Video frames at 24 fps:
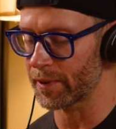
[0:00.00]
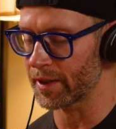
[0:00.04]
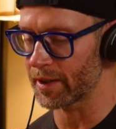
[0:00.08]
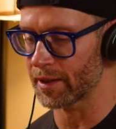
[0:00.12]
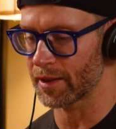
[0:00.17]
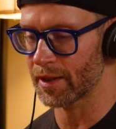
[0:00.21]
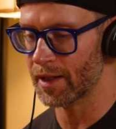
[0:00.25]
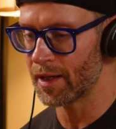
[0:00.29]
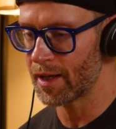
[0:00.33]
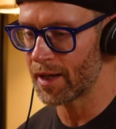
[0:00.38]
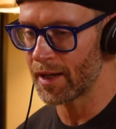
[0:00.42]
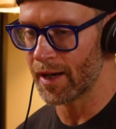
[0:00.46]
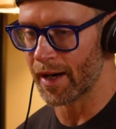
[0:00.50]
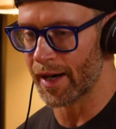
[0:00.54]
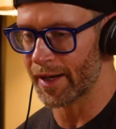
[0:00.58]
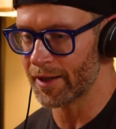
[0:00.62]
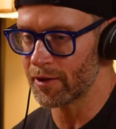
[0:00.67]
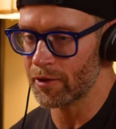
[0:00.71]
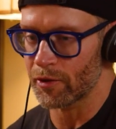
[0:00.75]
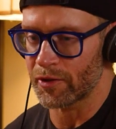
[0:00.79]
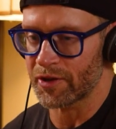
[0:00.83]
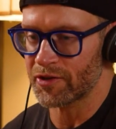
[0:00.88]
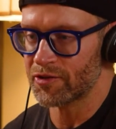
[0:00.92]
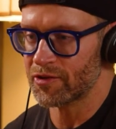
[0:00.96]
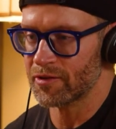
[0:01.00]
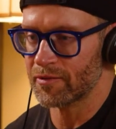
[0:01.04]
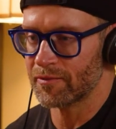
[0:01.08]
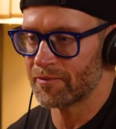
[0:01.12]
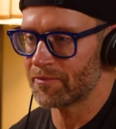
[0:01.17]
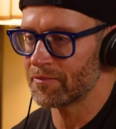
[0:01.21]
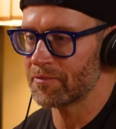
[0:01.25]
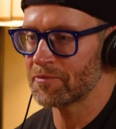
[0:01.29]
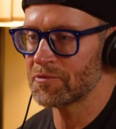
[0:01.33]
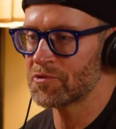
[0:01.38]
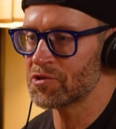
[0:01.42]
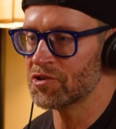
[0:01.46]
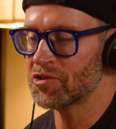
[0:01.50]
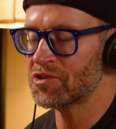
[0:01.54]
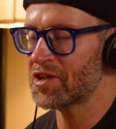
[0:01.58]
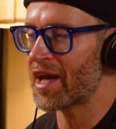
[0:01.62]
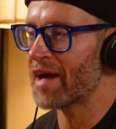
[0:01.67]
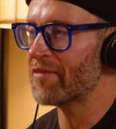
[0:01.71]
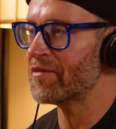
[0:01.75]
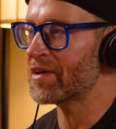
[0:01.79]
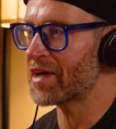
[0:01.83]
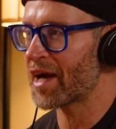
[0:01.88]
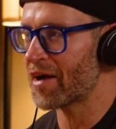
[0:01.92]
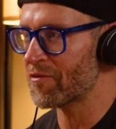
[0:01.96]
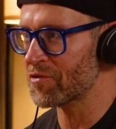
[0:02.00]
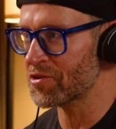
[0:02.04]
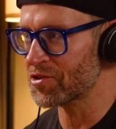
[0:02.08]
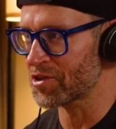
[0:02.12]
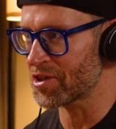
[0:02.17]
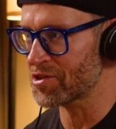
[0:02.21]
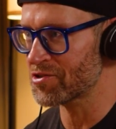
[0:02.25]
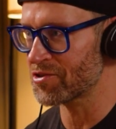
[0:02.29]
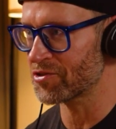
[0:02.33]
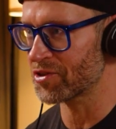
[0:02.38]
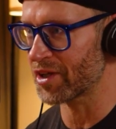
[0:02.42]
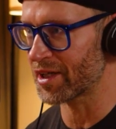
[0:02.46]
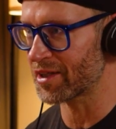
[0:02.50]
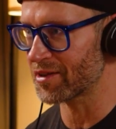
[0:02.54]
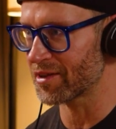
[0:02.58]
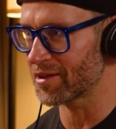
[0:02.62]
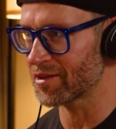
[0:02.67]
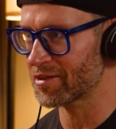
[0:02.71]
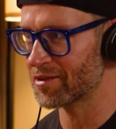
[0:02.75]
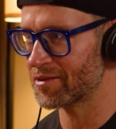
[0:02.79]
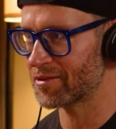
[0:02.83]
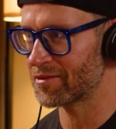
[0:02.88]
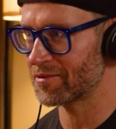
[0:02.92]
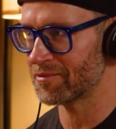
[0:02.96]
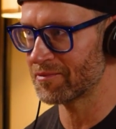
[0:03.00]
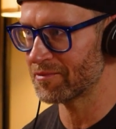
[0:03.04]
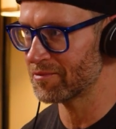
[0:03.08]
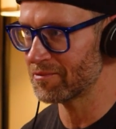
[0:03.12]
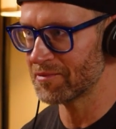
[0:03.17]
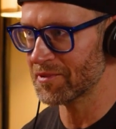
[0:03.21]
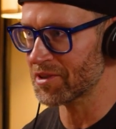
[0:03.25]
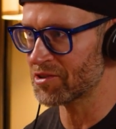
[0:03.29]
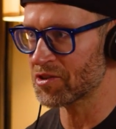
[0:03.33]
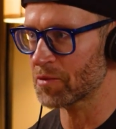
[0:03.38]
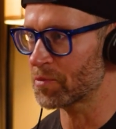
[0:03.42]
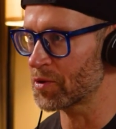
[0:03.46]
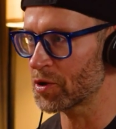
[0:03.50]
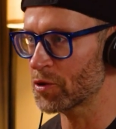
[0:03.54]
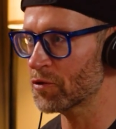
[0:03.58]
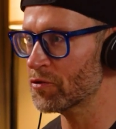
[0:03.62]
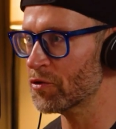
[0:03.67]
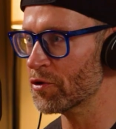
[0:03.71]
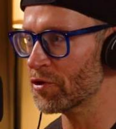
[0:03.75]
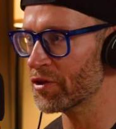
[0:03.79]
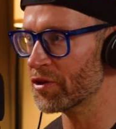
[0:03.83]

And I don't know, it's just having conversations like this. It's a beautiful